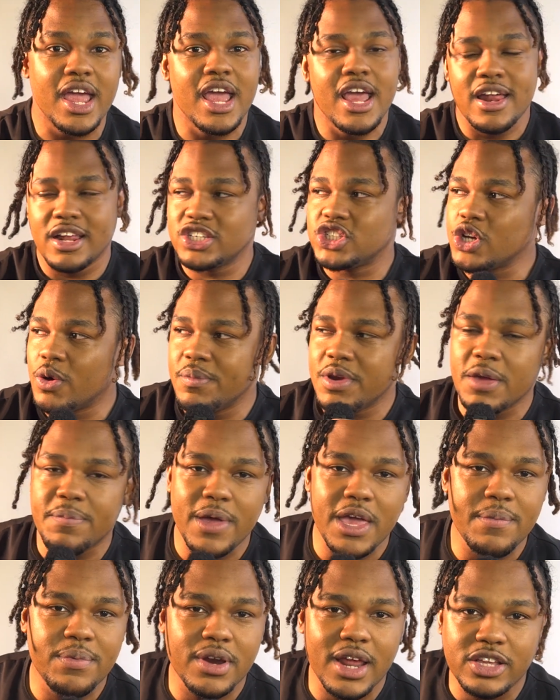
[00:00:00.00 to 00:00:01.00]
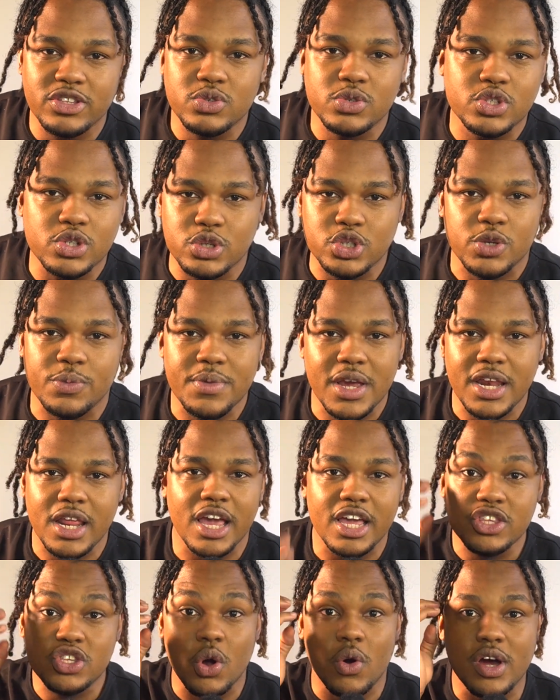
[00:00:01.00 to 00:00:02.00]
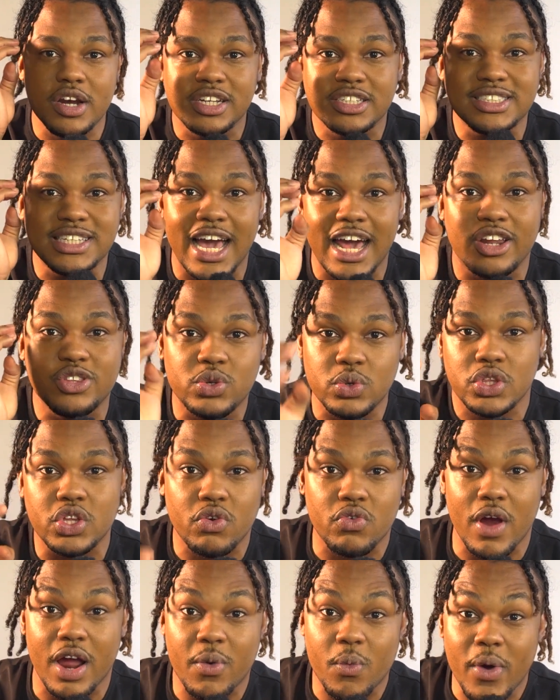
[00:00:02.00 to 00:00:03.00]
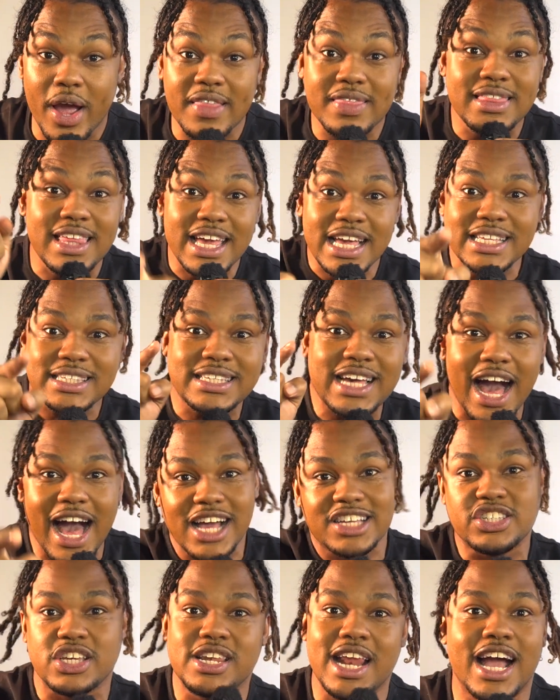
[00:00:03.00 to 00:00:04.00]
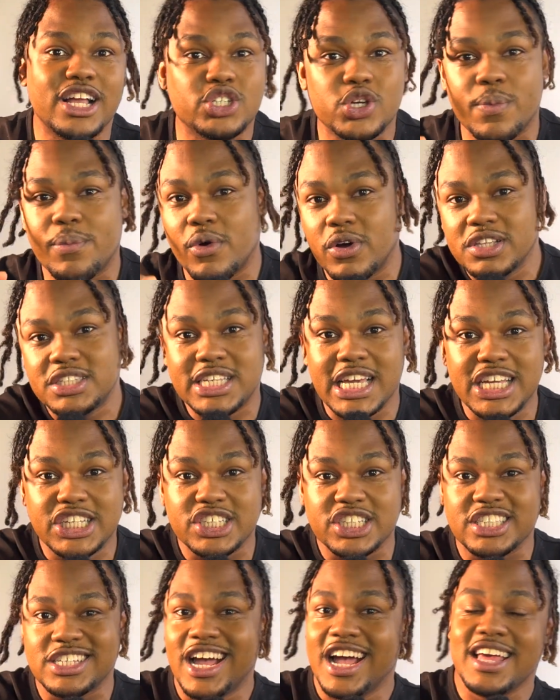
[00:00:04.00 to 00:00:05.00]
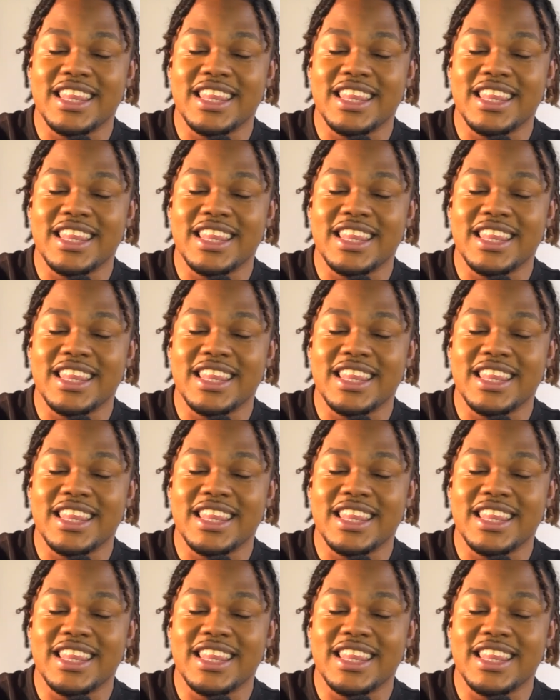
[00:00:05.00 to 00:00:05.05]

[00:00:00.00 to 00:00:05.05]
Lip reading: There's so many people that do social media and don't understand how to do it the correct way. These guys are natural born teachers.